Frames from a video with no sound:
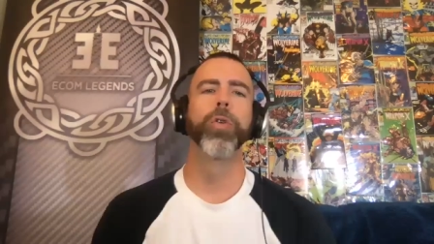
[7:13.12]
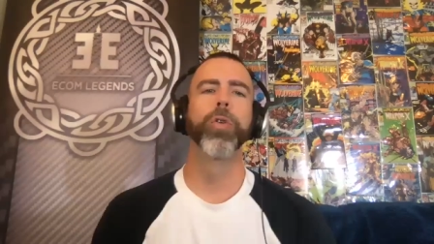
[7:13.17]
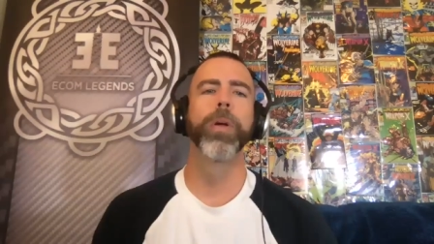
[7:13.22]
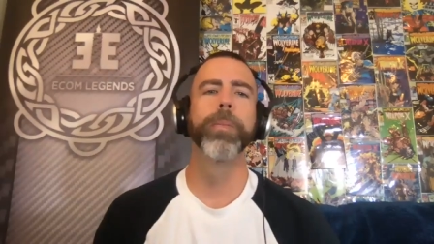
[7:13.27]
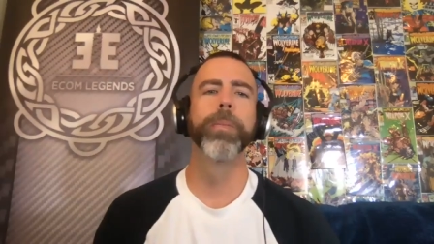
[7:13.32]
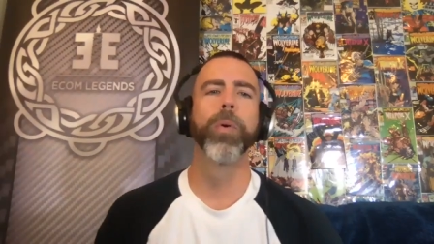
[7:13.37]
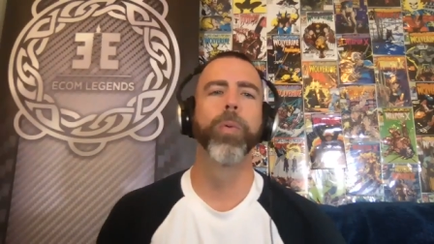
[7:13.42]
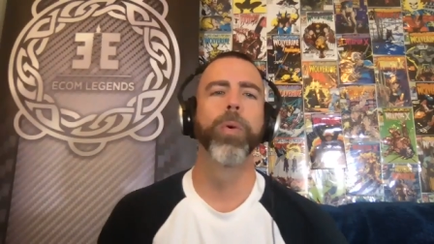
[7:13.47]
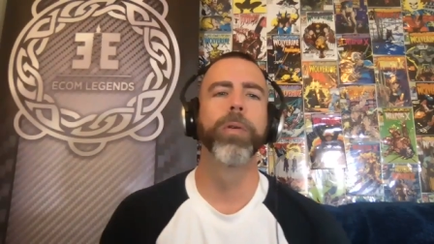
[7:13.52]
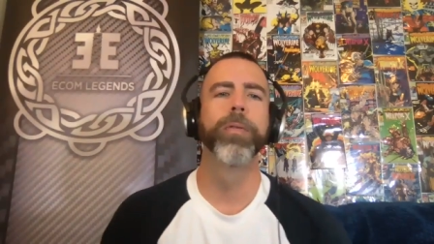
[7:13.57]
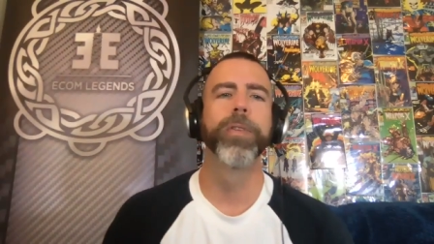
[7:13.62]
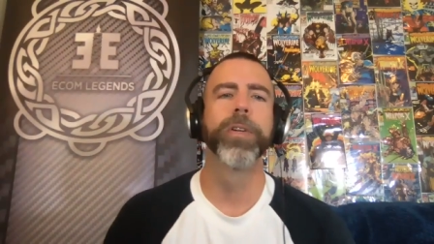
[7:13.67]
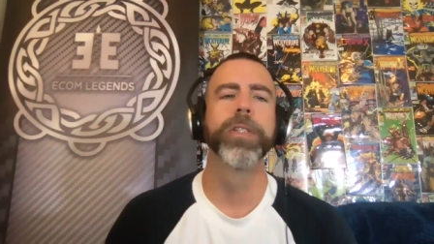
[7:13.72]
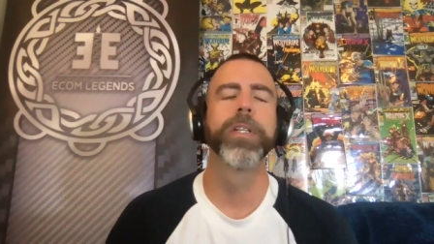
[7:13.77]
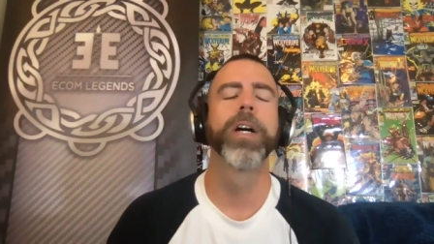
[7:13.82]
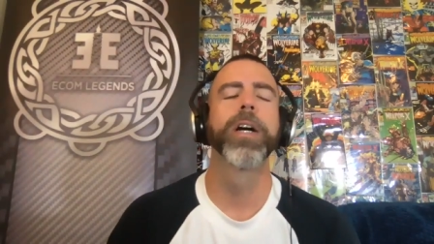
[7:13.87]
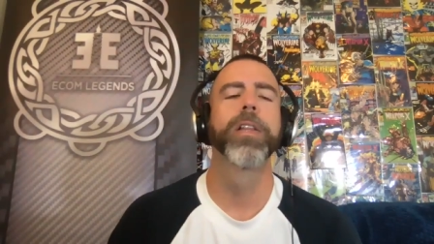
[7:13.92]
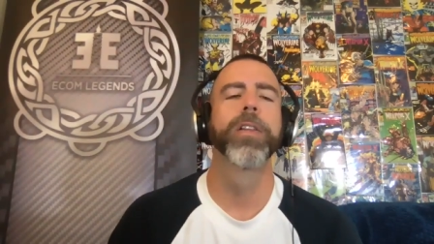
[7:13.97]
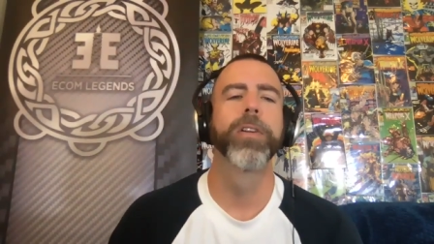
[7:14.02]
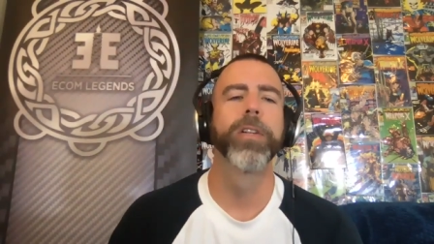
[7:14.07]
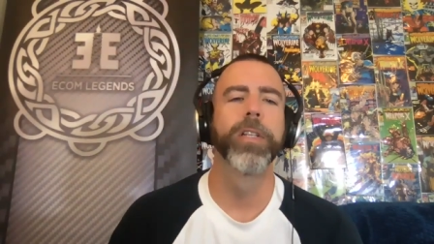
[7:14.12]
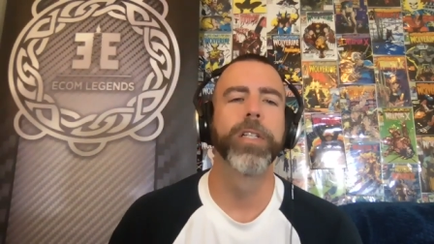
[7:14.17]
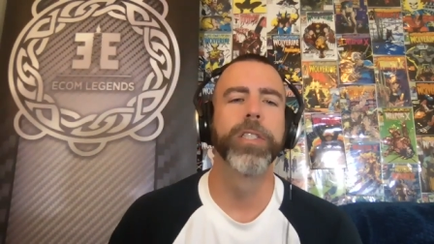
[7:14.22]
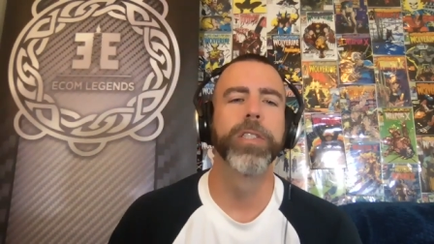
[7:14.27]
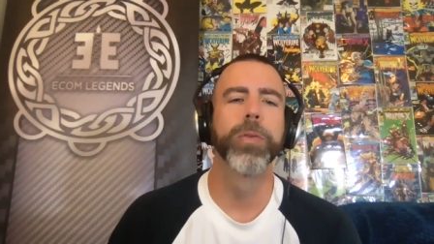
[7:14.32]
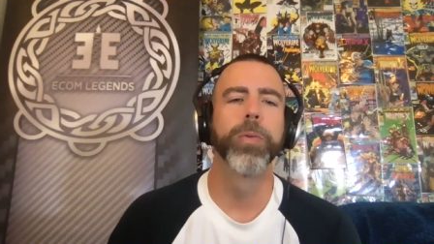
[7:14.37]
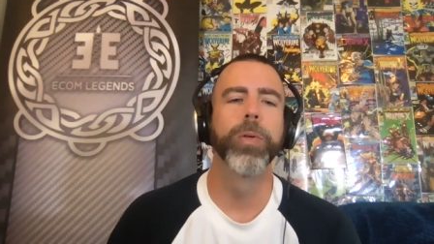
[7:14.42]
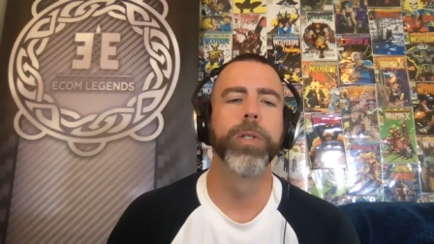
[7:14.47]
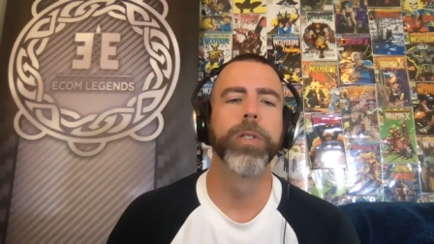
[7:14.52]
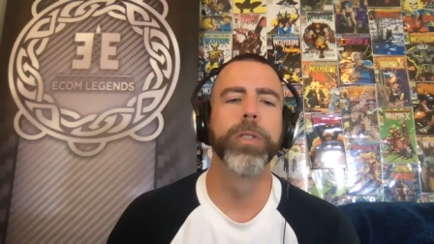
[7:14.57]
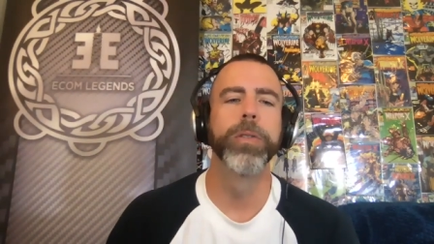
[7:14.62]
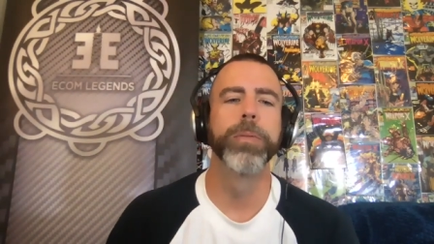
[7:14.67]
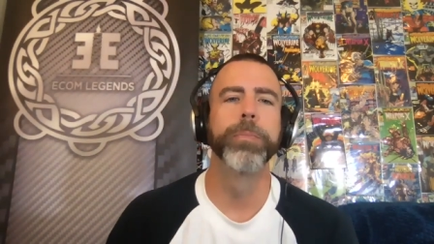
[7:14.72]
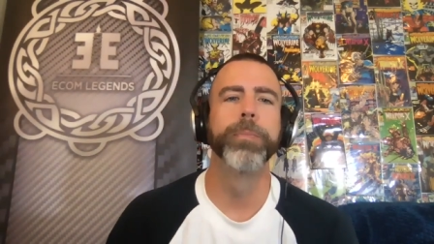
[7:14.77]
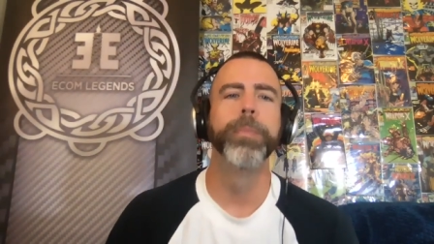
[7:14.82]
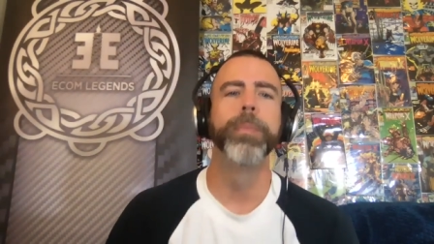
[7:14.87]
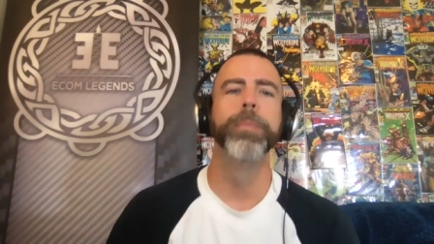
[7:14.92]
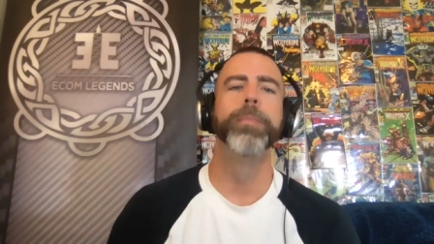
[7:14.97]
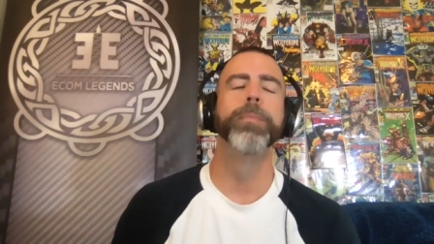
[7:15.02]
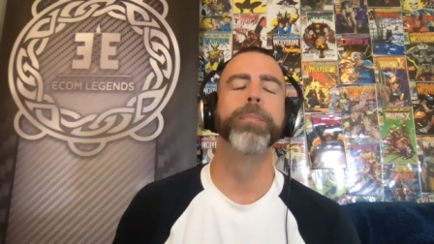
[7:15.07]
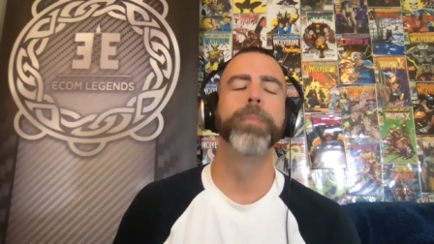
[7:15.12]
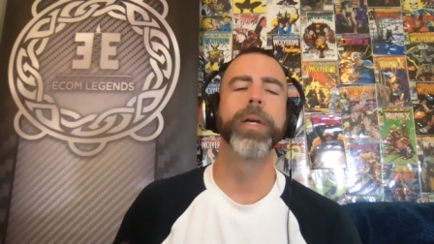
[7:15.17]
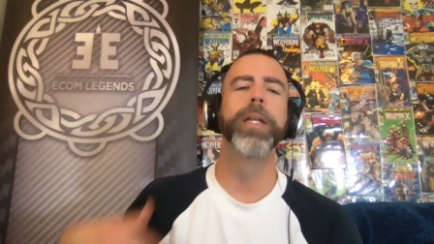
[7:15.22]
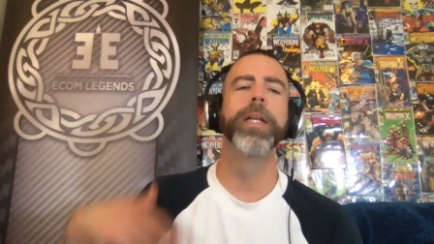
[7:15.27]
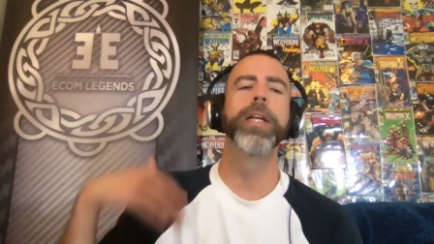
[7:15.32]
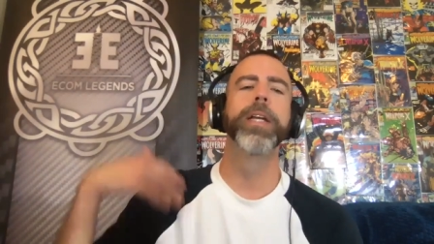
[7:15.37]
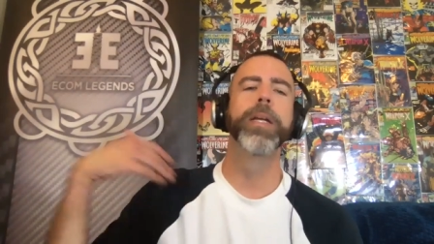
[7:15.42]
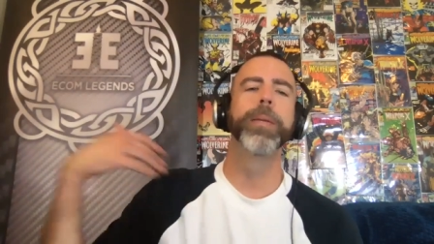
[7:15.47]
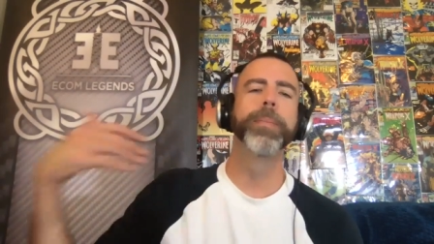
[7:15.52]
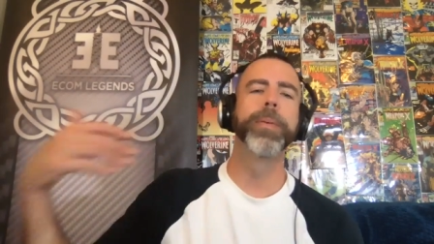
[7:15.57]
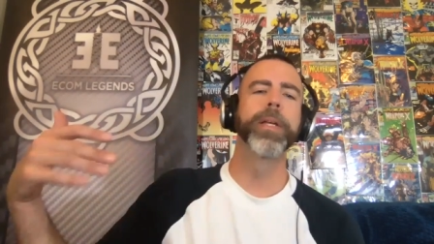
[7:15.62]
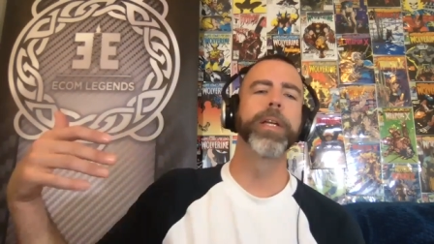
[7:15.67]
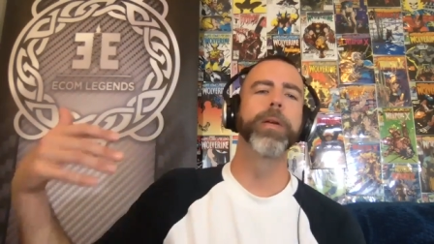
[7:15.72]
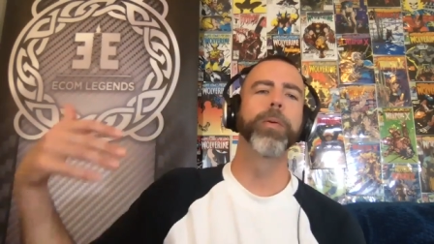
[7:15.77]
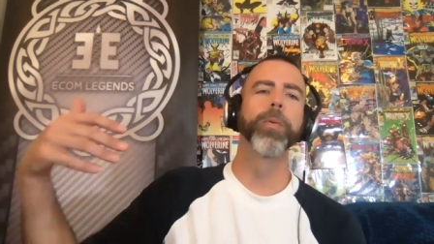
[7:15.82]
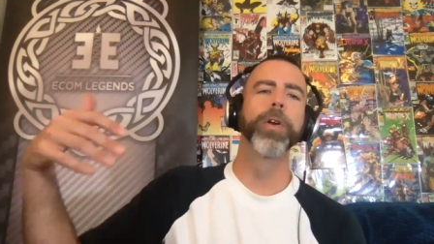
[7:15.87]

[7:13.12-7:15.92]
number one for Tyler, at least, was being independent.